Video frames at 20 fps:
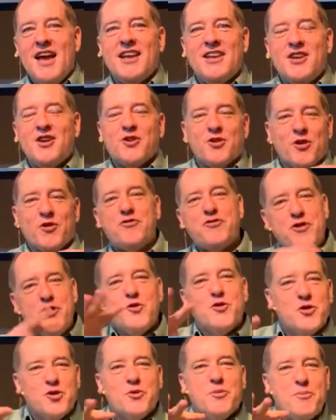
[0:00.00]
And, you know, a
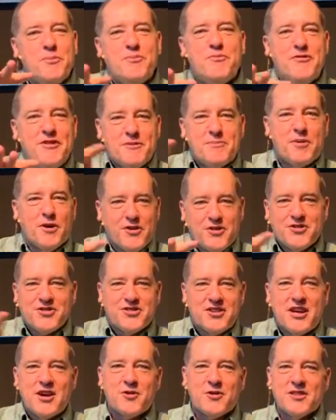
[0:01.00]
few little
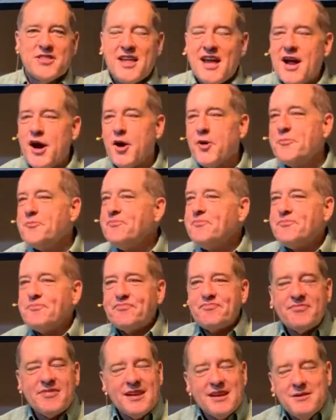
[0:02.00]
verses here and there.
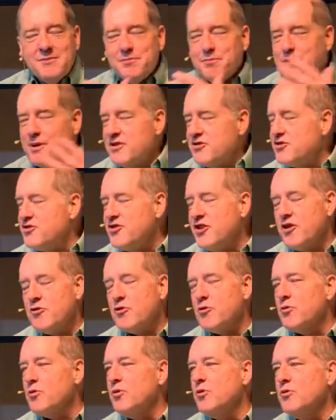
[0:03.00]
But as a
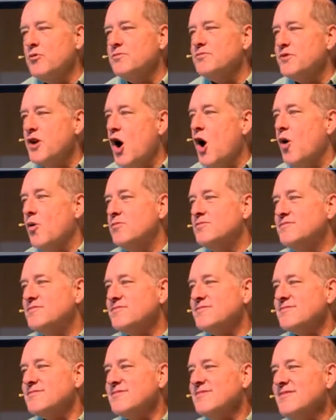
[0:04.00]
general rule,
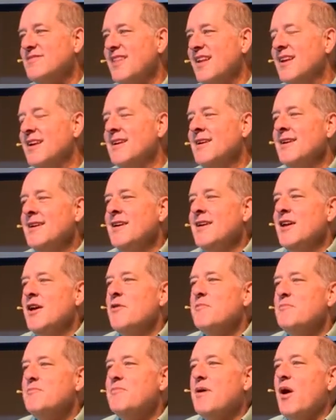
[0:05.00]
no.
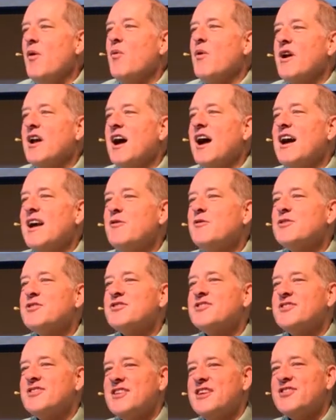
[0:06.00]
But when I
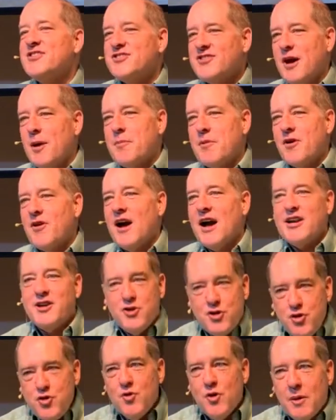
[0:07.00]
was this summer,
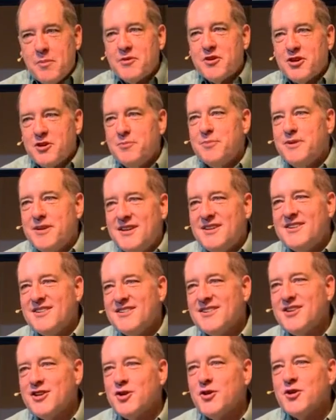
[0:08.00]
I knew I'm going to
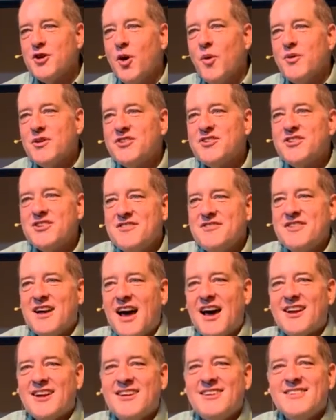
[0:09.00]
be, you know, going to
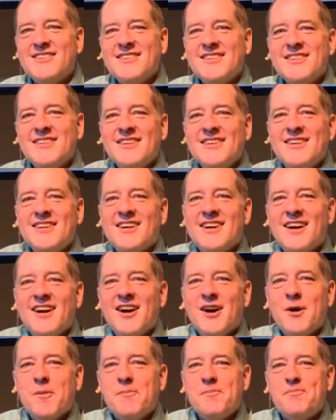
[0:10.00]
Nevada.
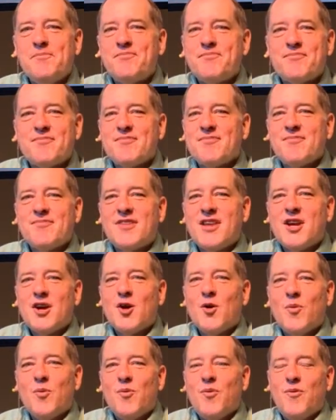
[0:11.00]
Um,
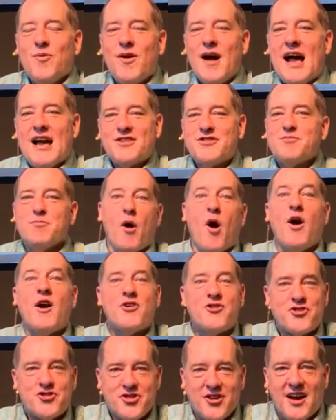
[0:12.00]
you know, last
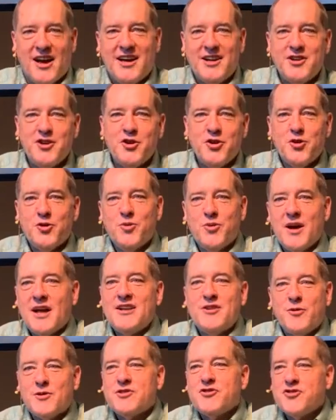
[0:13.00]
March I
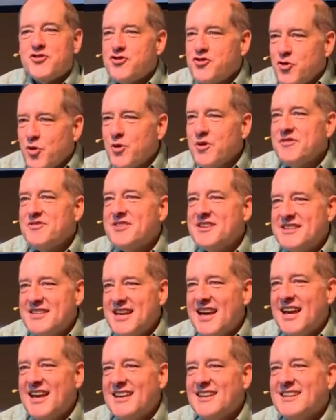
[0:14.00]
knew I wasn't sure of the
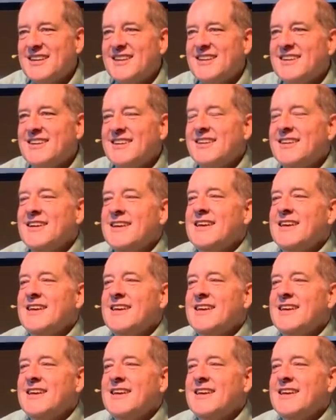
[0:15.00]
date,